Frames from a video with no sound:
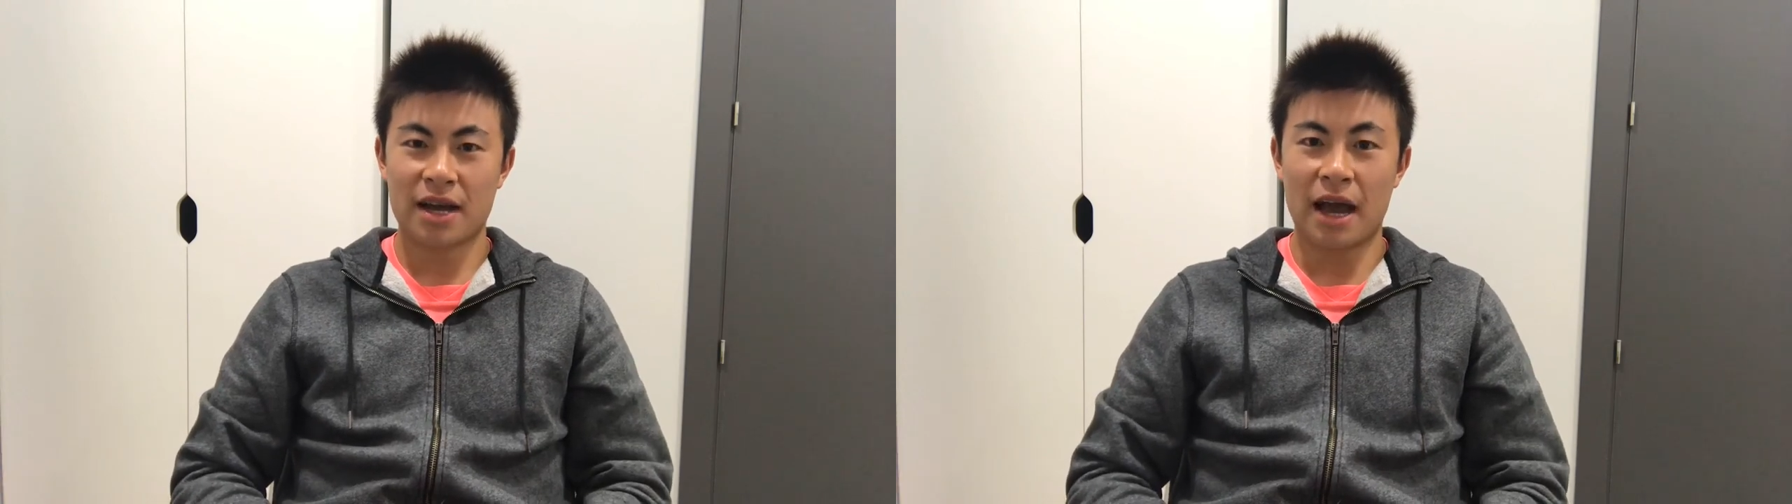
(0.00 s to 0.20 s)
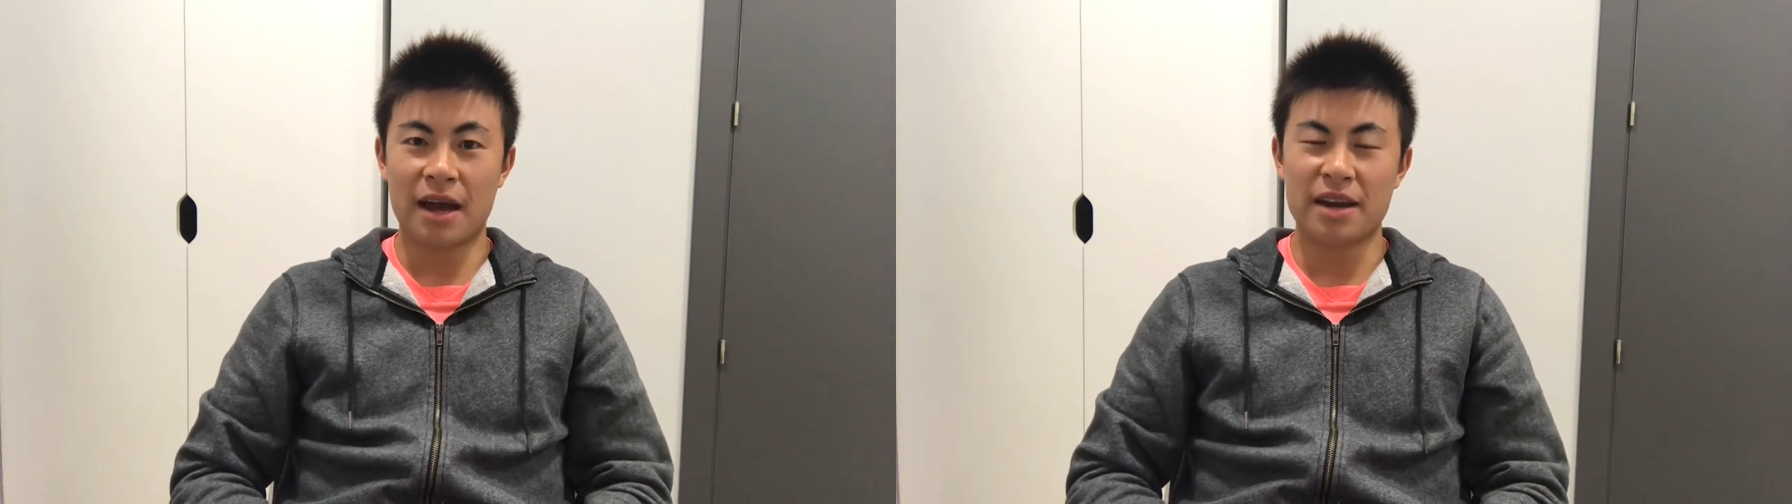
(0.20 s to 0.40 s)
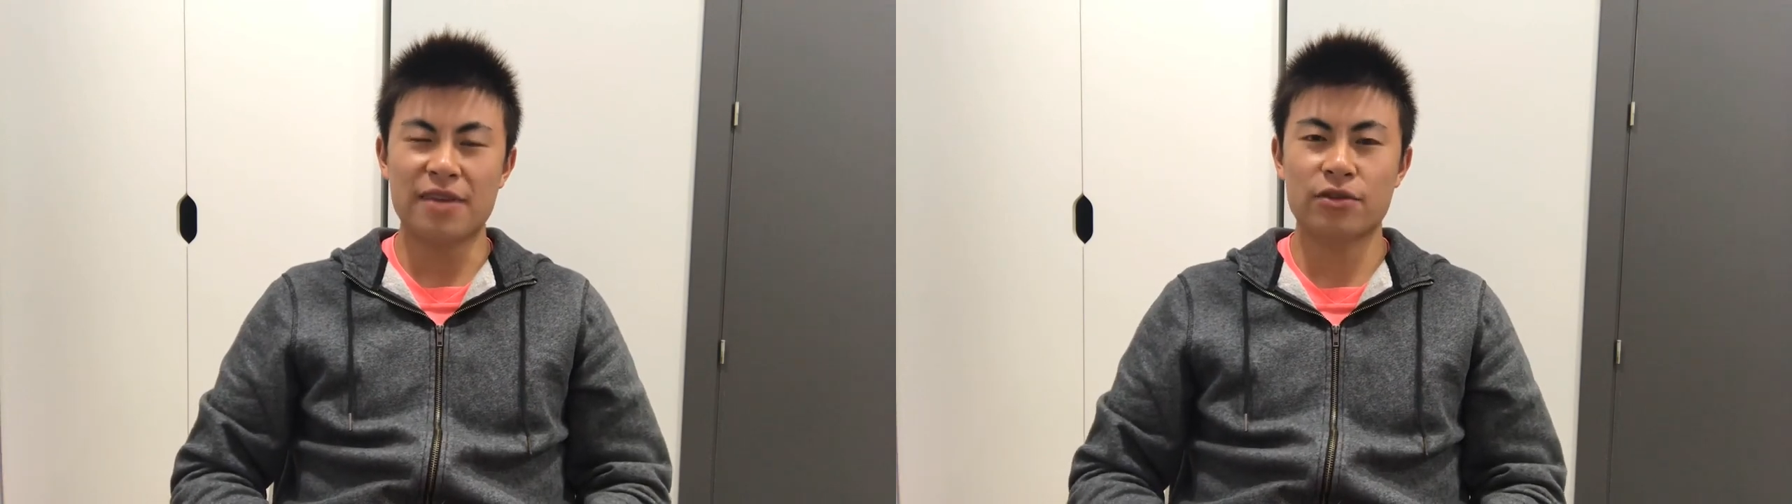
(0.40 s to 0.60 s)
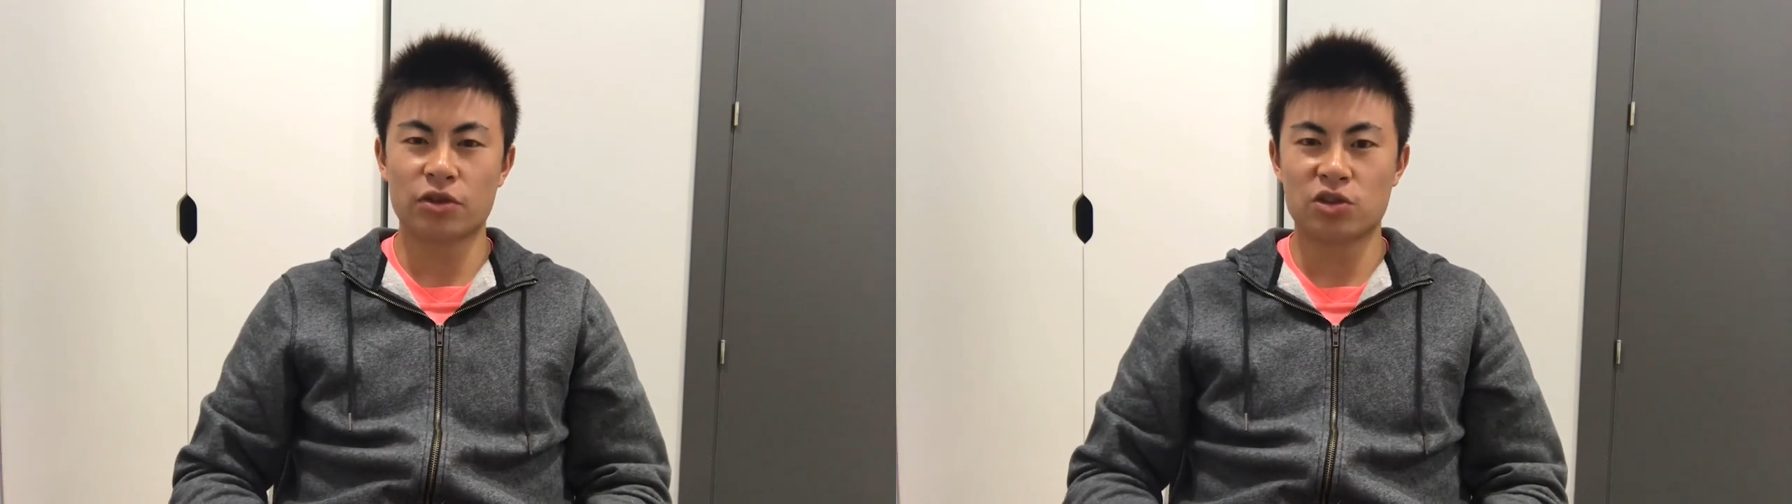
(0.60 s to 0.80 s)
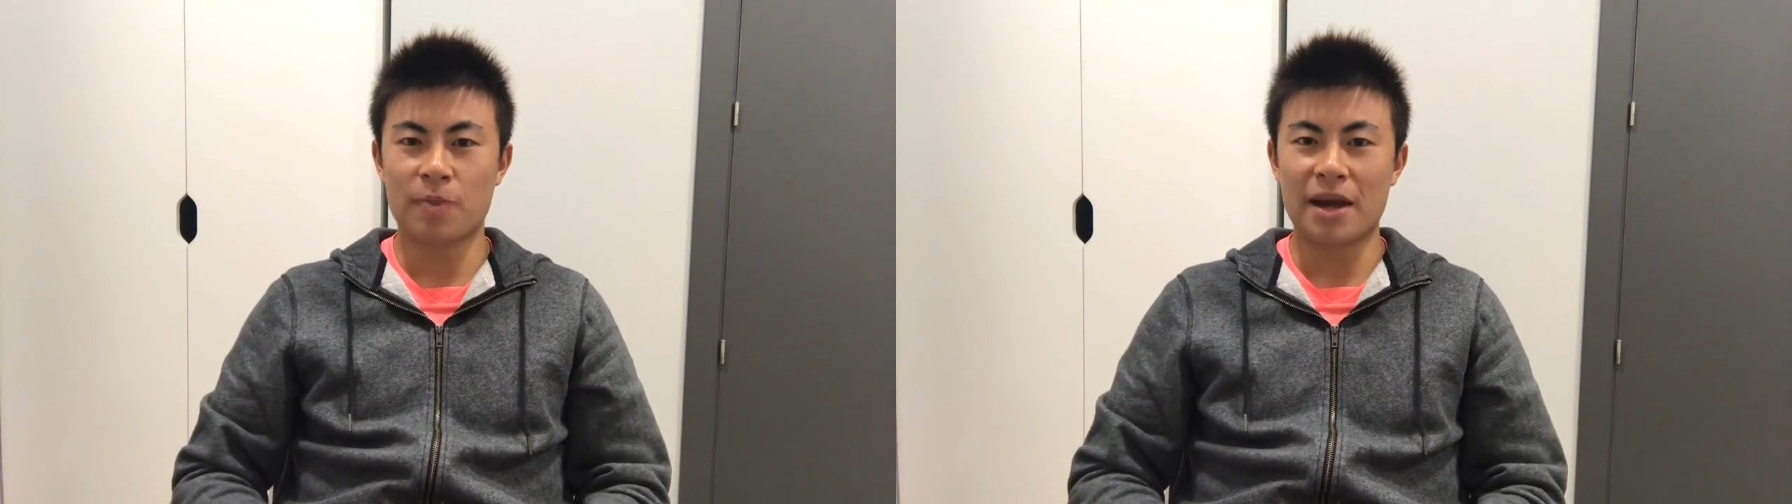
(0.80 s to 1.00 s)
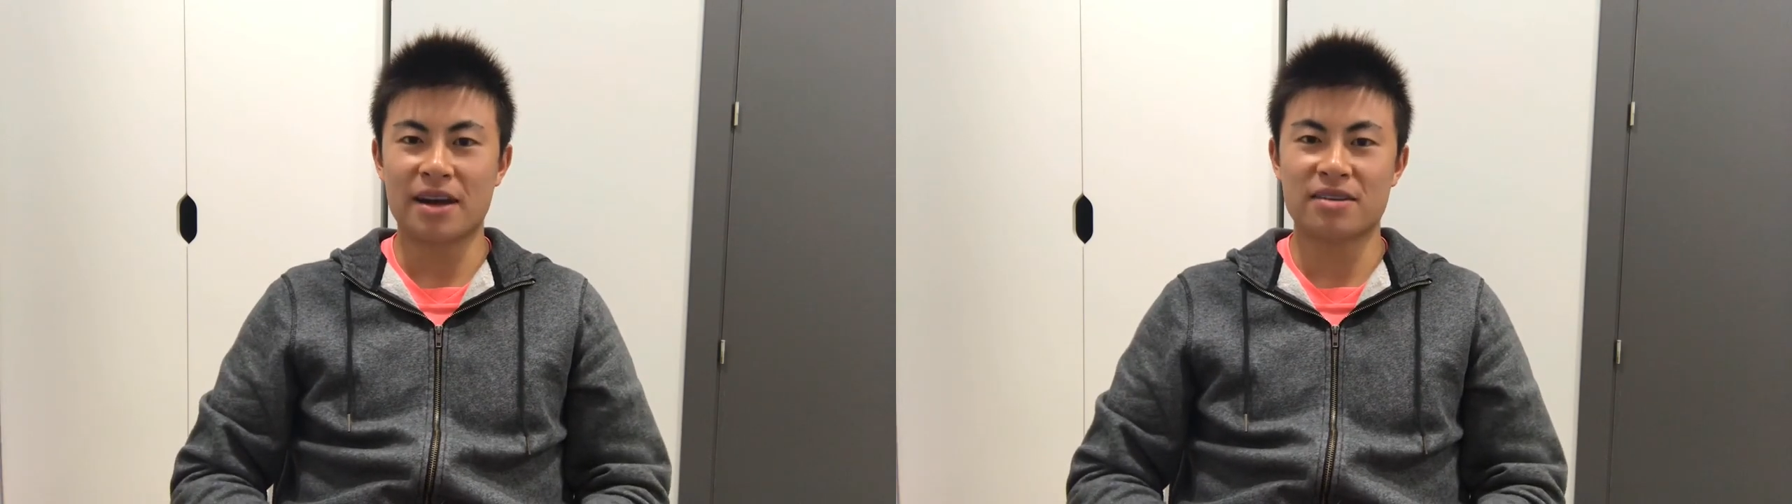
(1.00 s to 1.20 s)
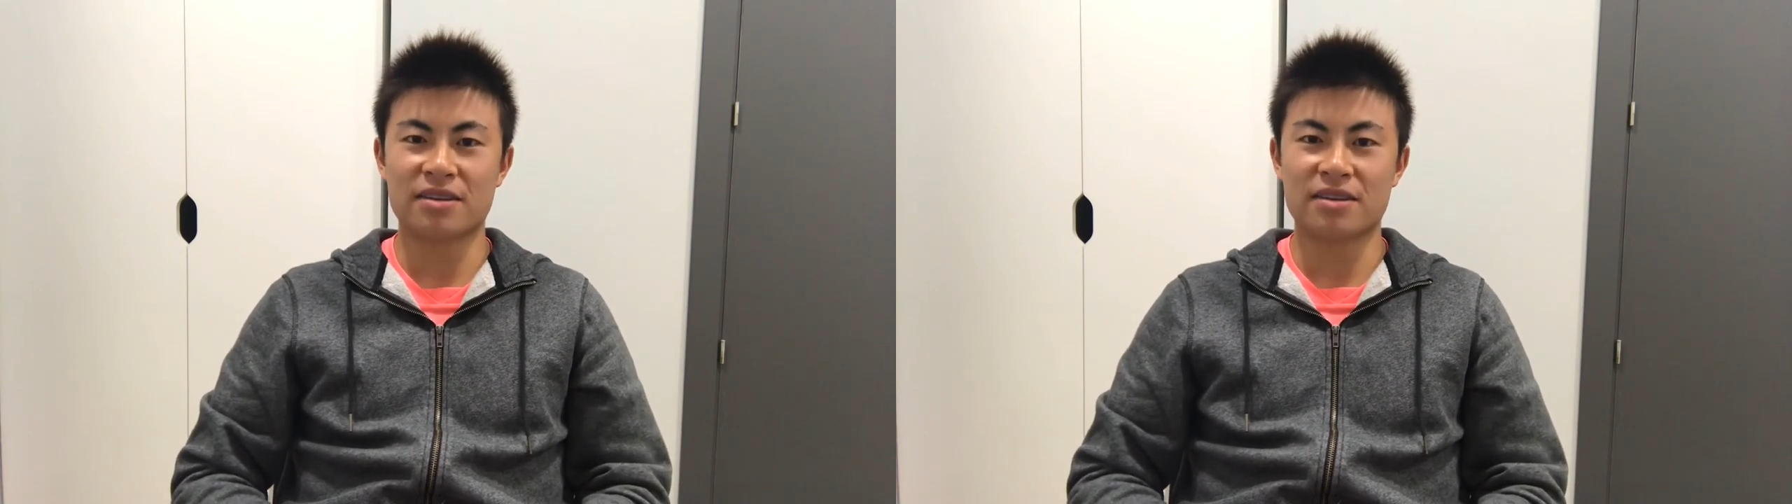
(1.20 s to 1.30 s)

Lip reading: And even though Spain has